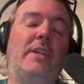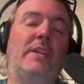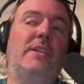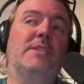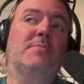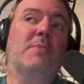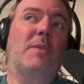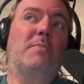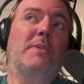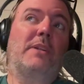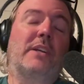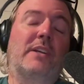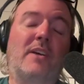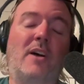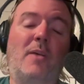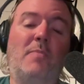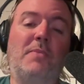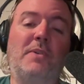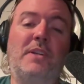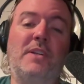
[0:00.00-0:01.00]
and these might be the
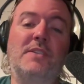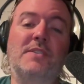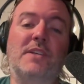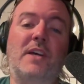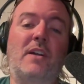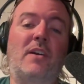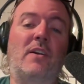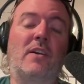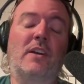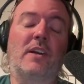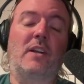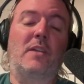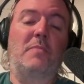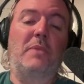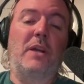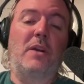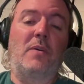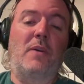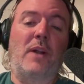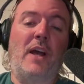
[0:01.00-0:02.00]
companies that aren't going right.
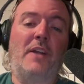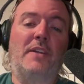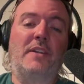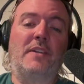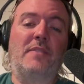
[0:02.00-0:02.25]
to be around